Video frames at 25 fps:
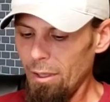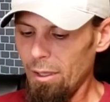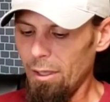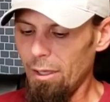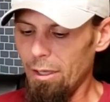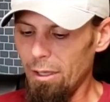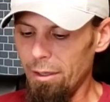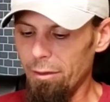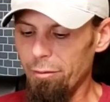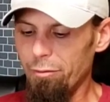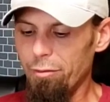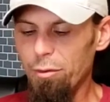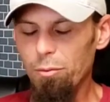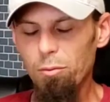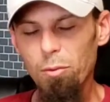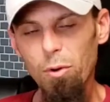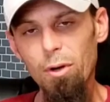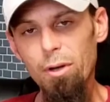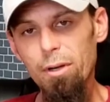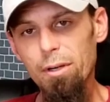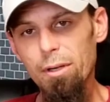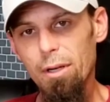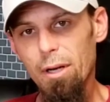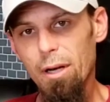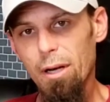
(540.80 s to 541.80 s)
if you
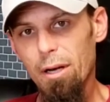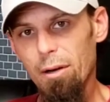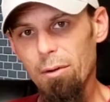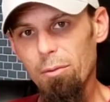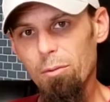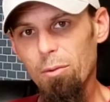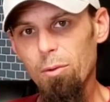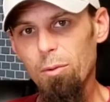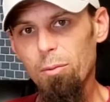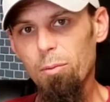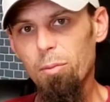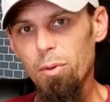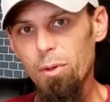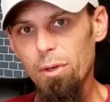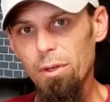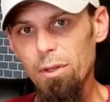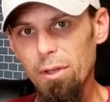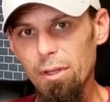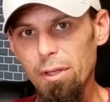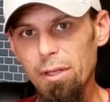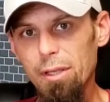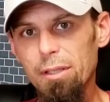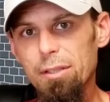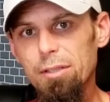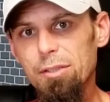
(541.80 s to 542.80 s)
want, I will put
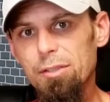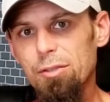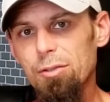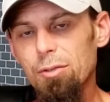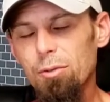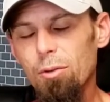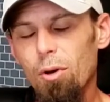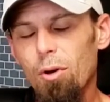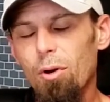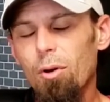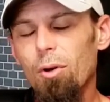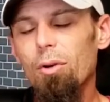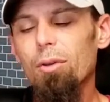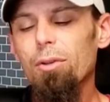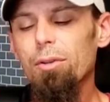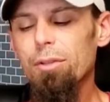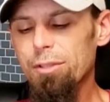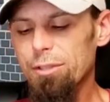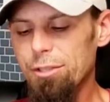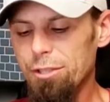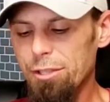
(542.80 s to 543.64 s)
links to all the